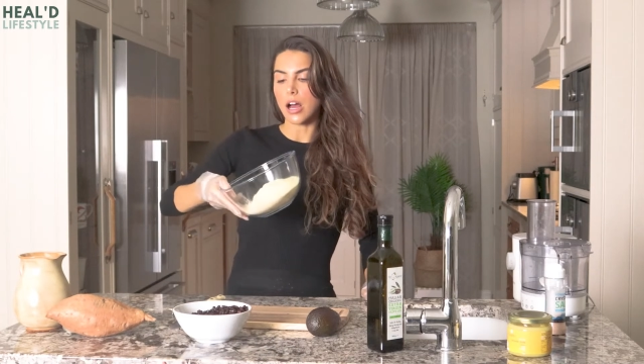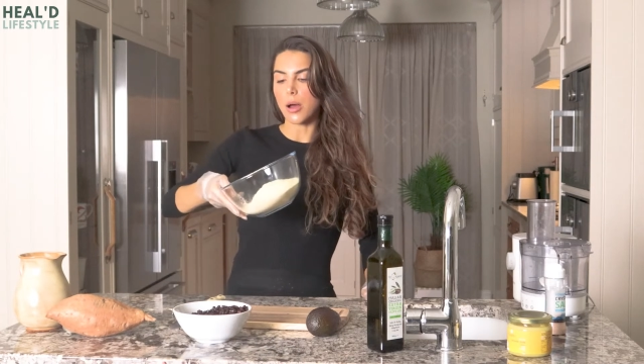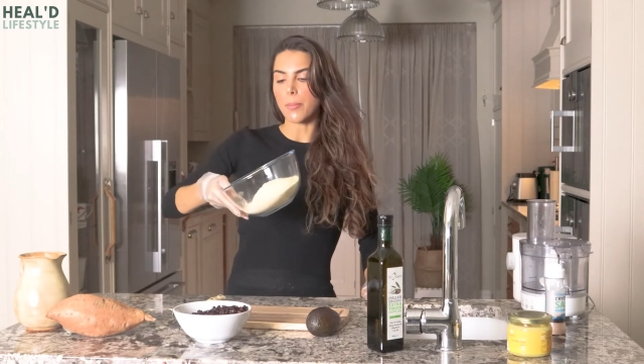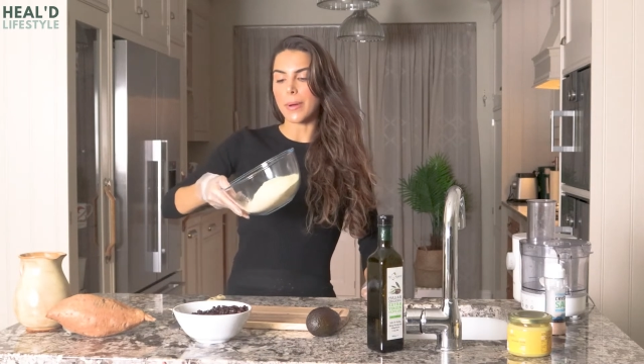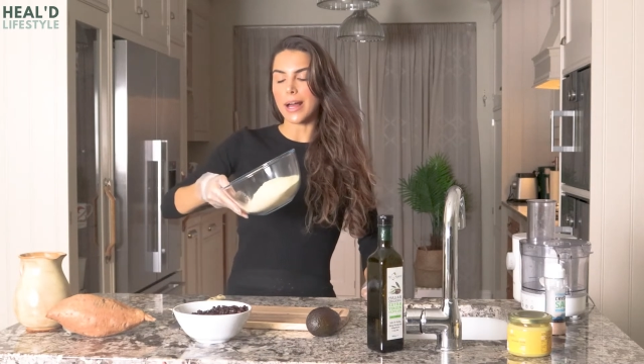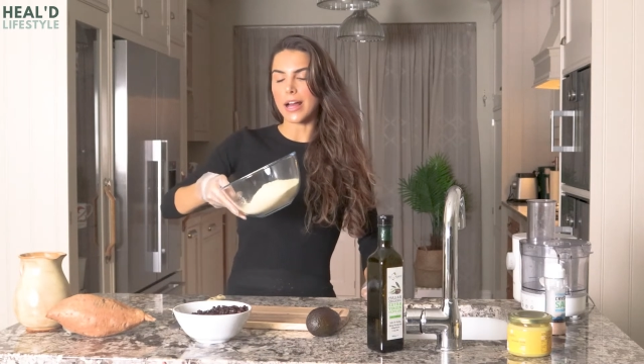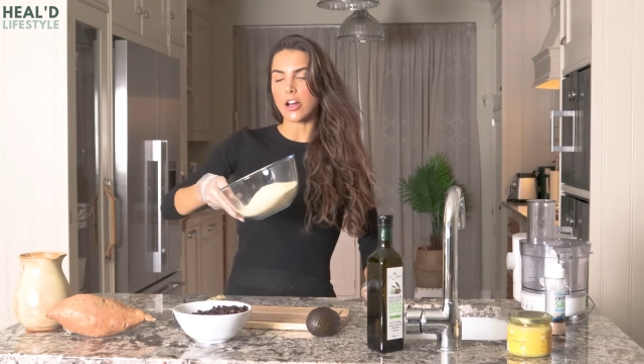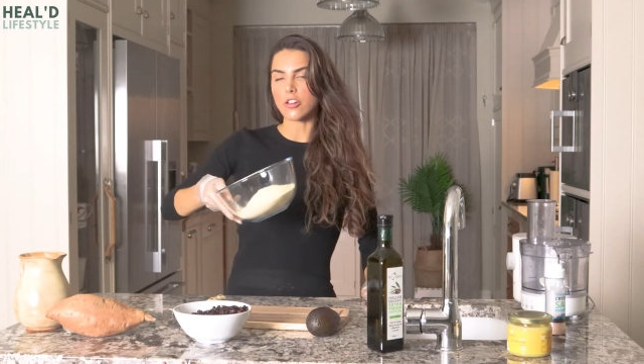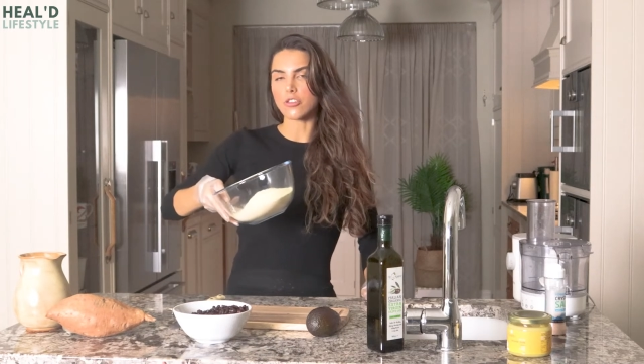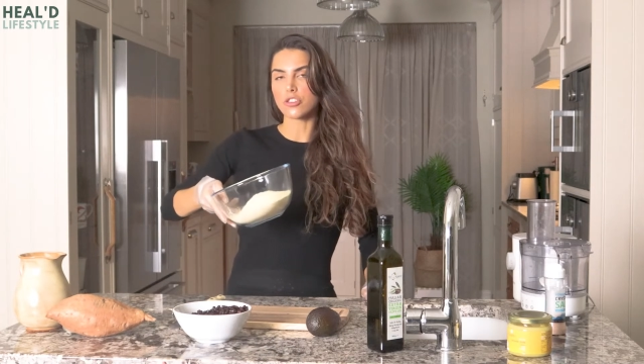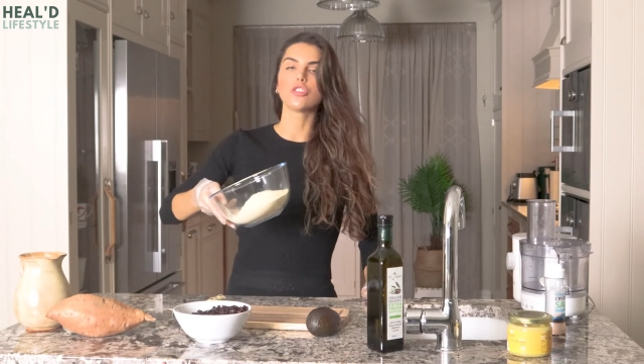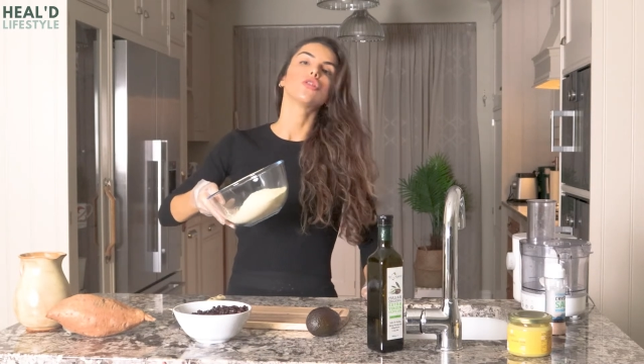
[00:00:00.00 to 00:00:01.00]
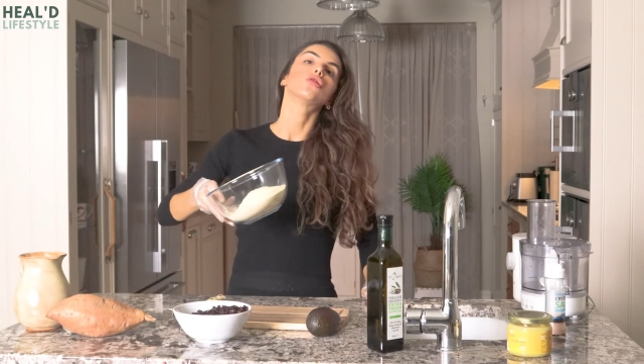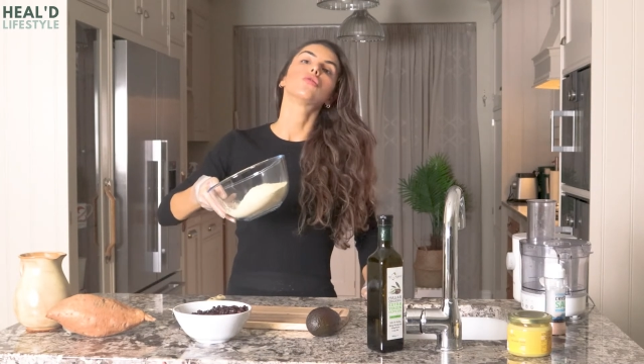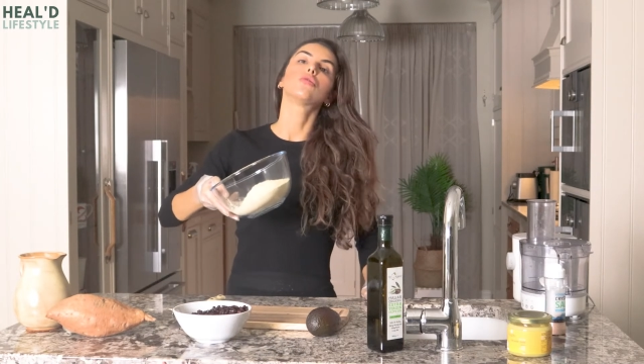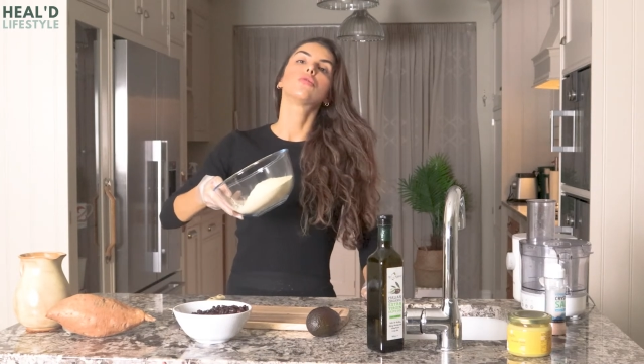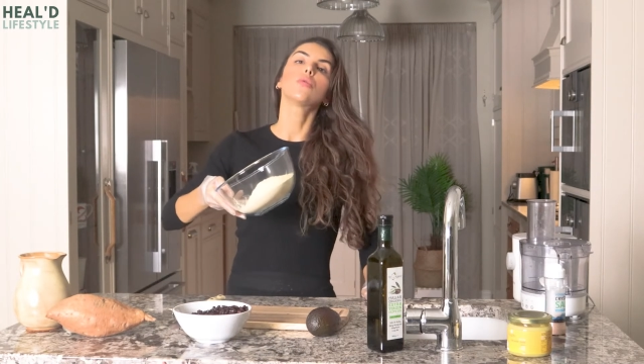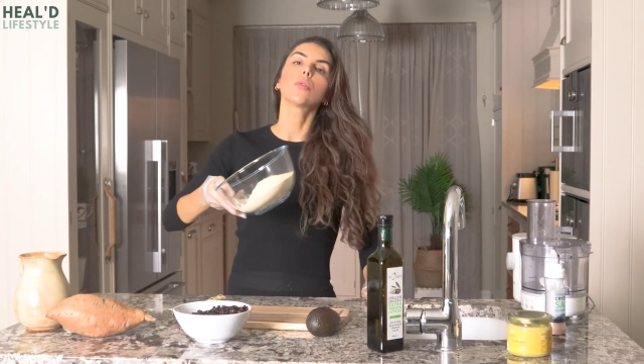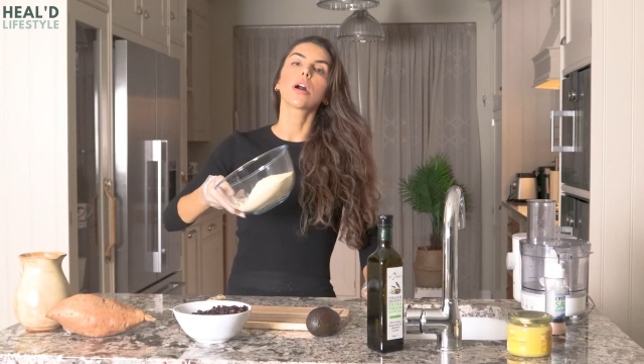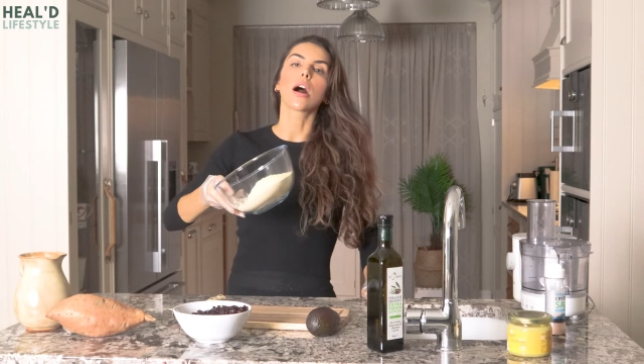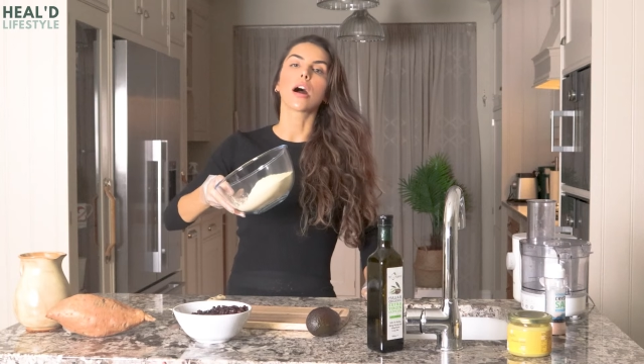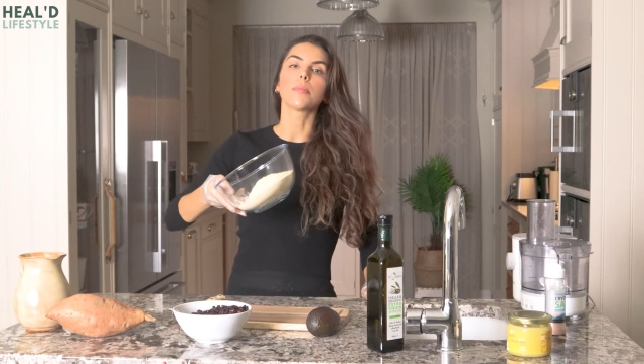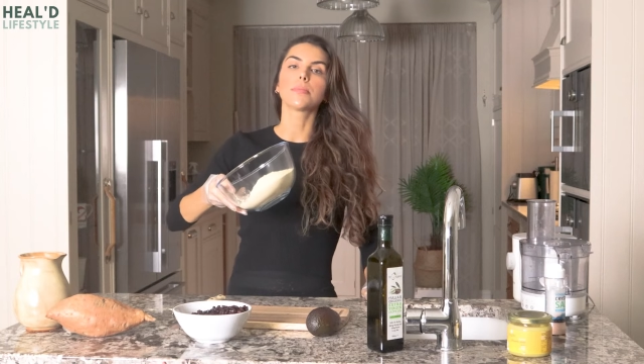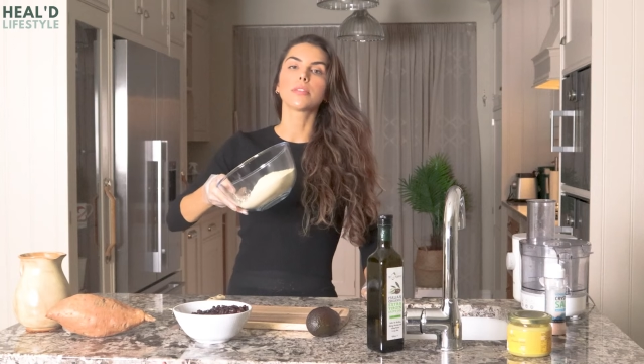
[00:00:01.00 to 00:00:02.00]
about 2
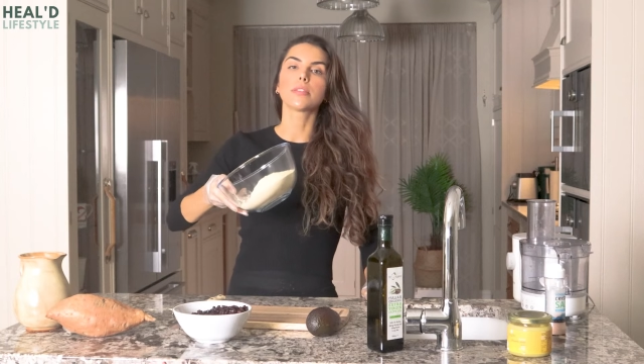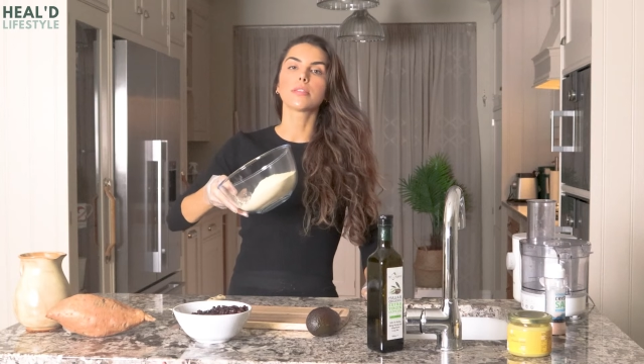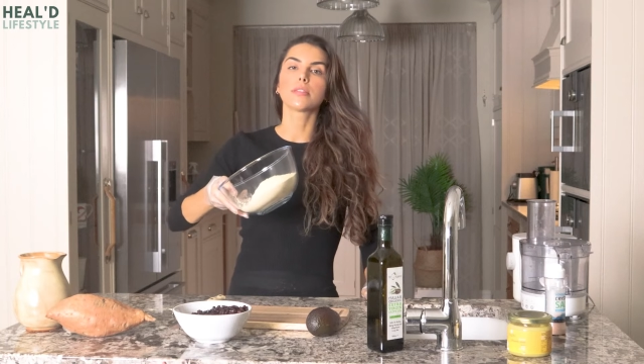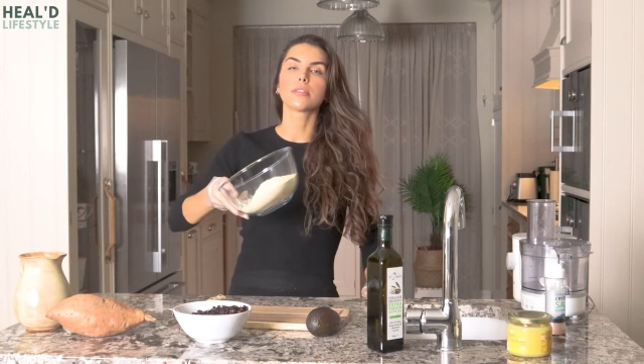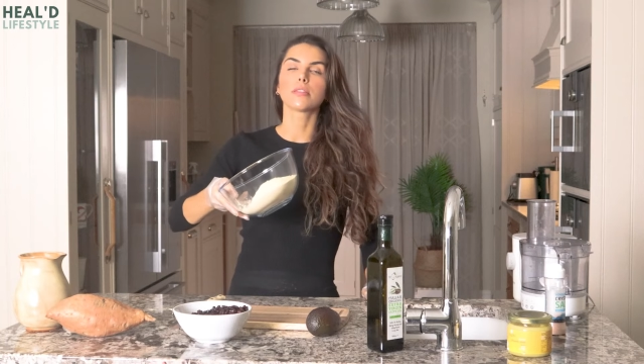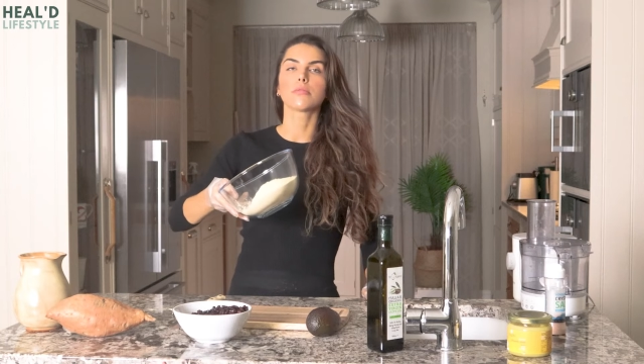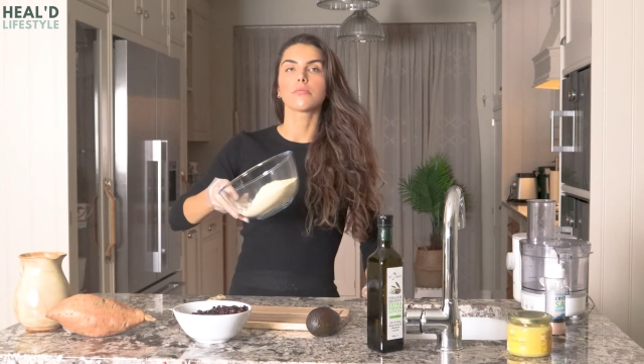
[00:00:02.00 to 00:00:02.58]
cups